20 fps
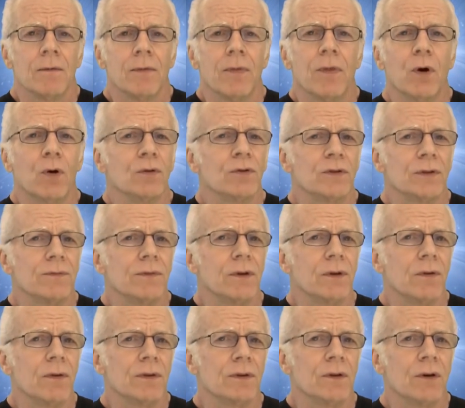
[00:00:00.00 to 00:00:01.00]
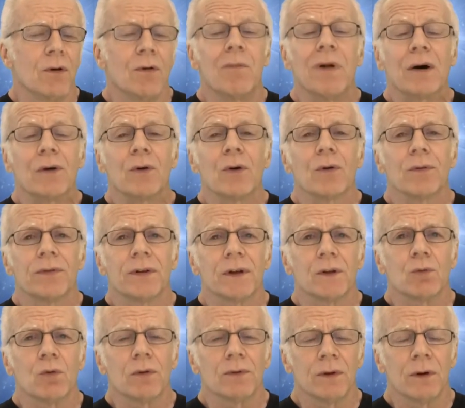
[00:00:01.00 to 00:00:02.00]
Those of you that know about
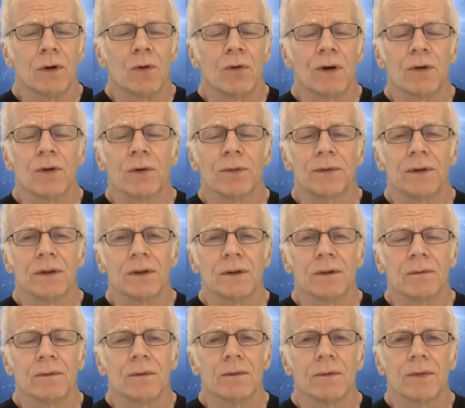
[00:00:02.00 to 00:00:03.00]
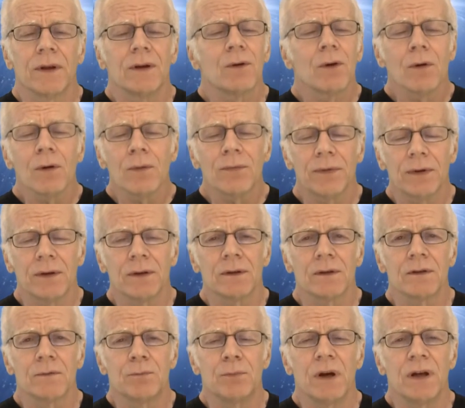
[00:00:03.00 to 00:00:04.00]
earthing will know what earthing is. That earthing
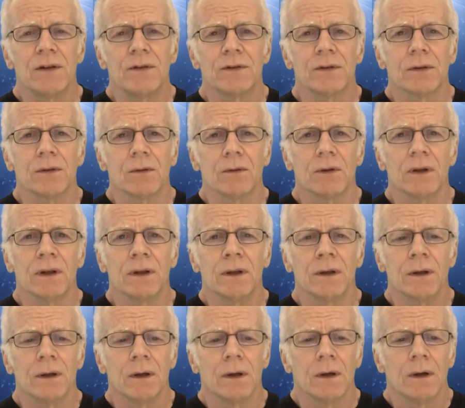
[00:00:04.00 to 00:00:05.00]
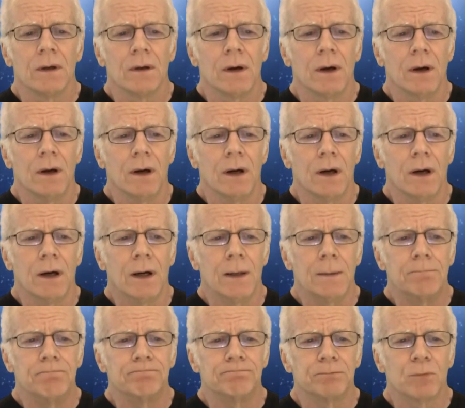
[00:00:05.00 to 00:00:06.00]
is basically
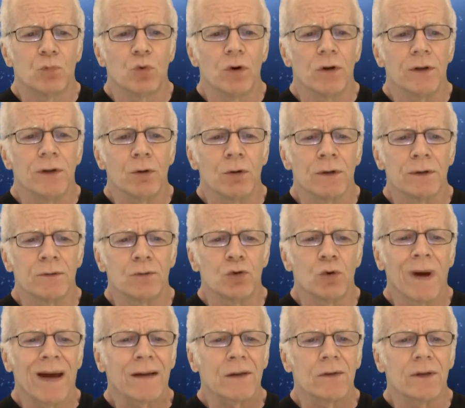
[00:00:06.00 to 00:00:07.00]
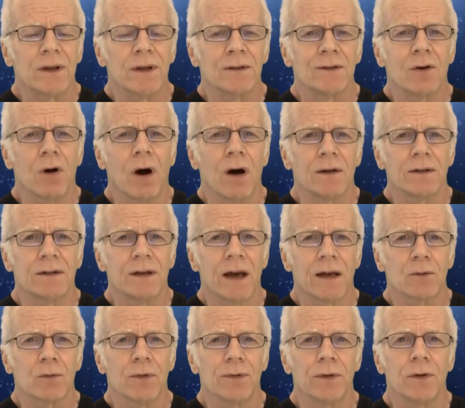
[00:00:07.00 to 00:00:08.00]
where you're directly in
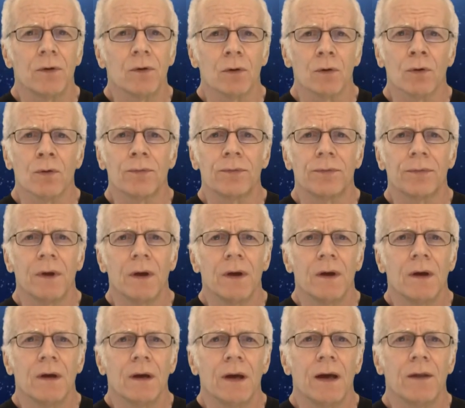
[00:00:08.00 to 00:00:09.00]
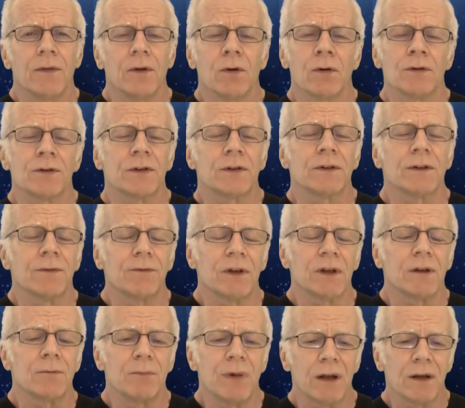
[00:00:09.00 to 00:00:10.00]
contact with the earth, and there are
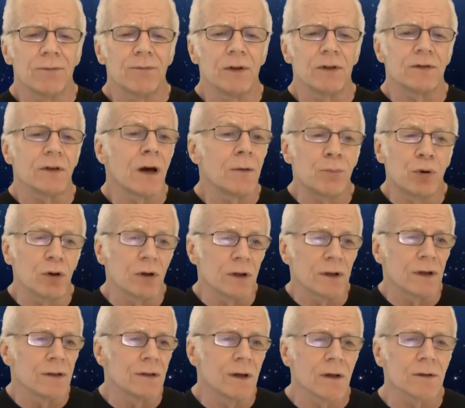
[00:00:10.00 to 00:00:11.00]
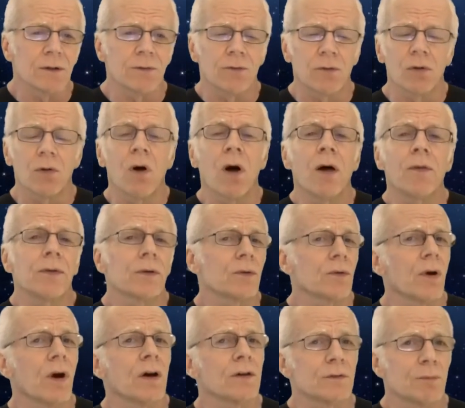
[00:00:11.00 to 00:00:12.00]
significant benefits. I put a conductive cloth
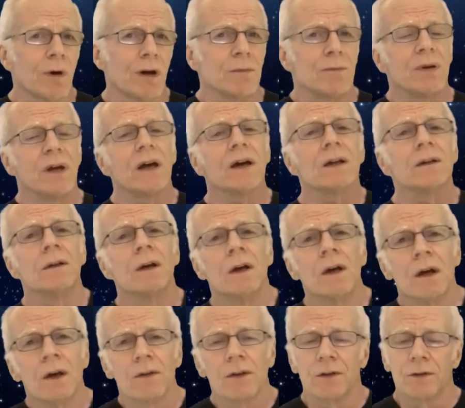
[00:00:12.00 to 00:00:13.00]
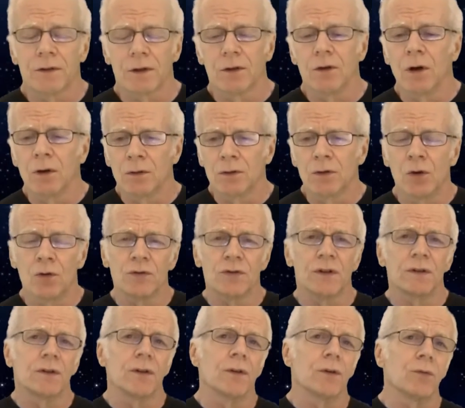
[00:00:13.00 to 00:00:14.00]
across my bed that goes
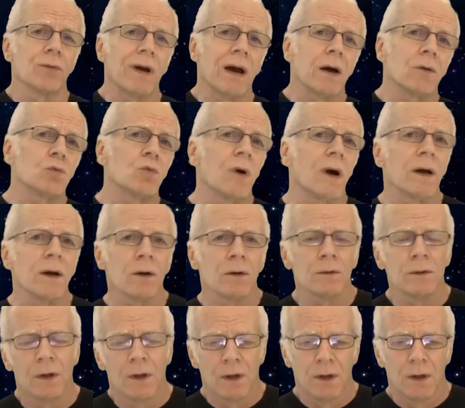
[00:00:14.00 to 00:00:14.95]
into the ground wire,